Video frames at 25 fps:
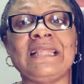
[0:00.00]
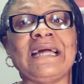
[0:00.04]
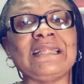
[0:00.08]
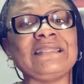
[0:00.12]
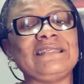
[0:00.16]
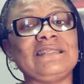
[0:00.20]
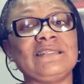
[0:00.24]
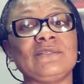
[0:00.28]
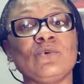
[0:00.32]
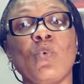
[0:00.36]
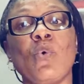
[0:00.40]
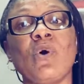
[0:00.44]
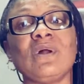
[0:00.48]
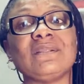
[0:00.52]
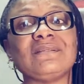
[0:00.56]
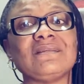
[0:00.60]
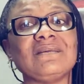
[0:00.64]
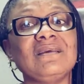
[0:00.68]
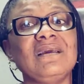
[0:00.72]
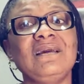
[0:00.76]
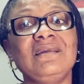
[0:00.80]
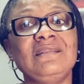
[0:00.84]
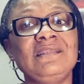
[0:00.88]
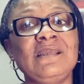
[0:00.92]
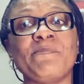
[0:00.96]
That is what
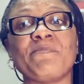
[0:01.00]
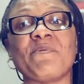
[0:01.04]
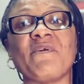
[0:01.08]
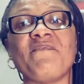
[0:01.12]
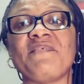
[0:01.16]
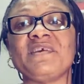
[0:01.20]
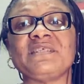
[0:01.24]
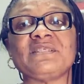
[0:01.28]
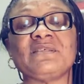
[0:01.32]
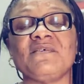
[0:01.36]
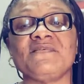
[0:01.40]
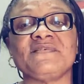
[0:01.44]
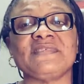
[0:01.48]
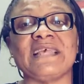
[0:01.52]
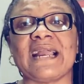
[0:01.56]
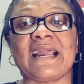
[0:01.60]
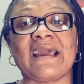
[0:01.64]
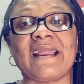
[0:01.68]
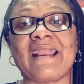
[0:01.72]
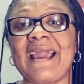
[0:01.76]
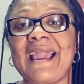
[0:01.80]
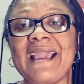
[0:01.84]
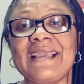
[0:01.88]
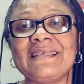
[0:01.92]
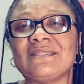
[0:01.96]
the prophecy of
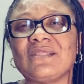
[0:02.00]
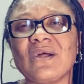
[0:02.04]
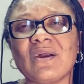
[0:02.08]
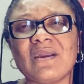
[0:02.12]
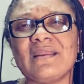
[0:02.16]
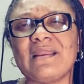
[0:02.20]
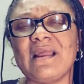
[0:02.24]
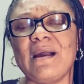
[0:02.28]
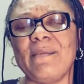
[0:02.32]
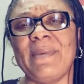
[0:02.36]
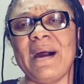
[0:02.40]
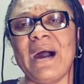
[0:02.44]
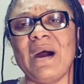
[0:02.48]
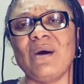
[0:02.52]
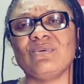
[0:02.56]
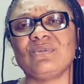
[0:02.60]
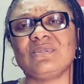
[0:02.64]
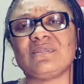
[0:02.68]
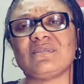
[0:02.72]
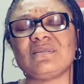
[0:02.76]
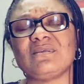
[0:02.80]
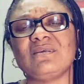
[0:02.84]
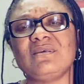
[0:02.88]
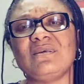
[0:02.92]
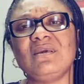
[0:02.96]
Zechariah is talking
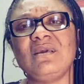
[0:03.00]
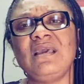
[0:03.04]
about.